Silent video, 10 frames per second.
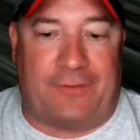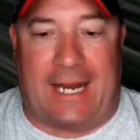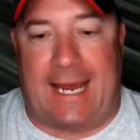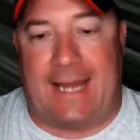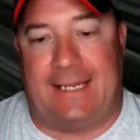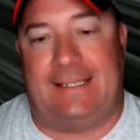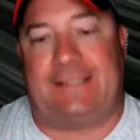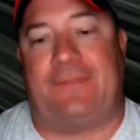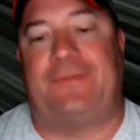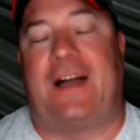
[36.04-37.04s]
Friday.
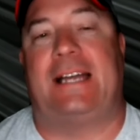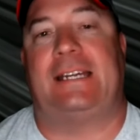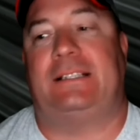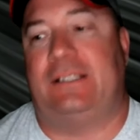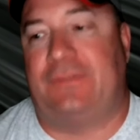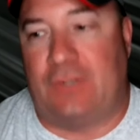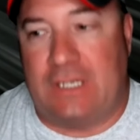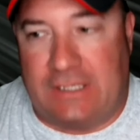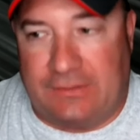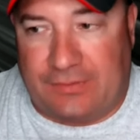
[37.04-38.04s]
It's a finally
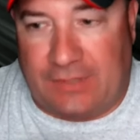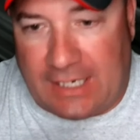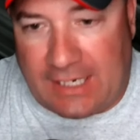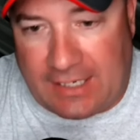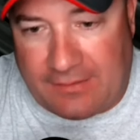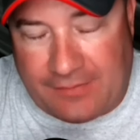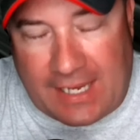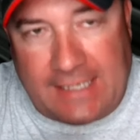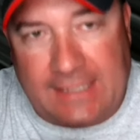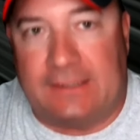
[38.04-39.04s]
freaking Friday.
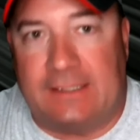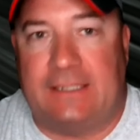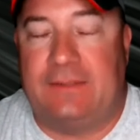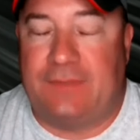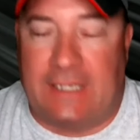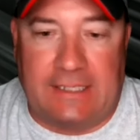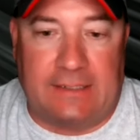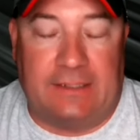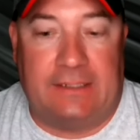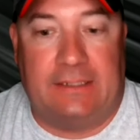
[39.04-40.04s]
Finally.
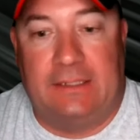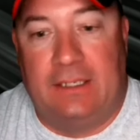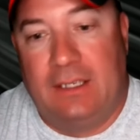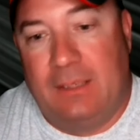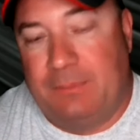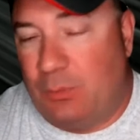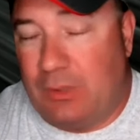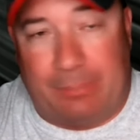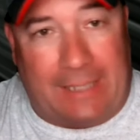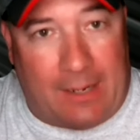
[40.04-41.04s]
But
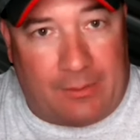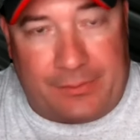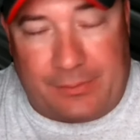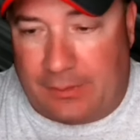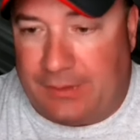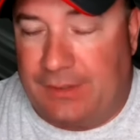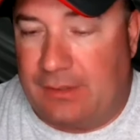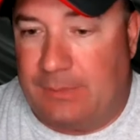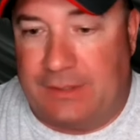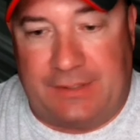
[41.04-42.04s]
we're plowing through
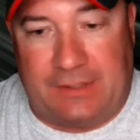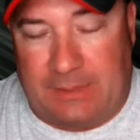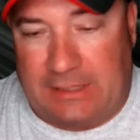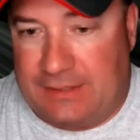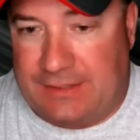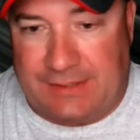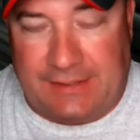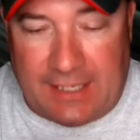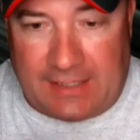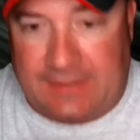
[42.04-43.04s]
another month here, man. This is
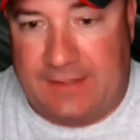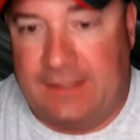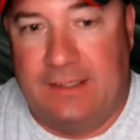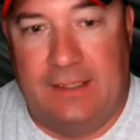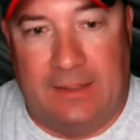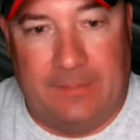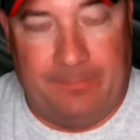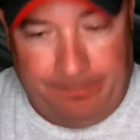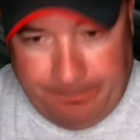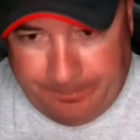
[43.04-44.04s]
nuts.
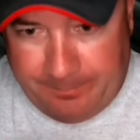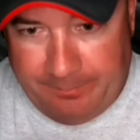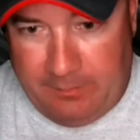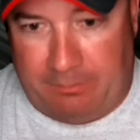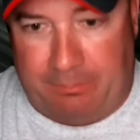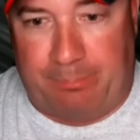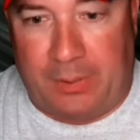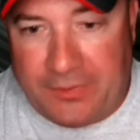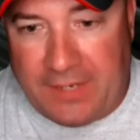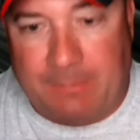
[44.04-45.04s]

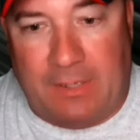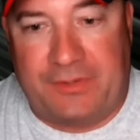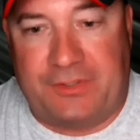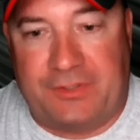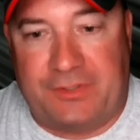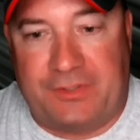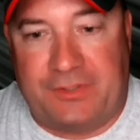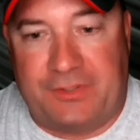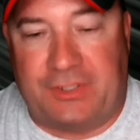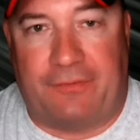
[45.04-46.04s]
Birthday month just
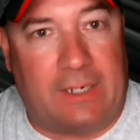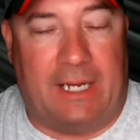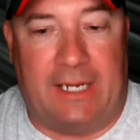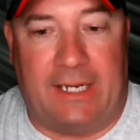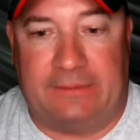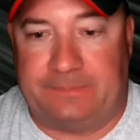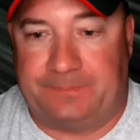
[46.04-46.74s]
flew right by. I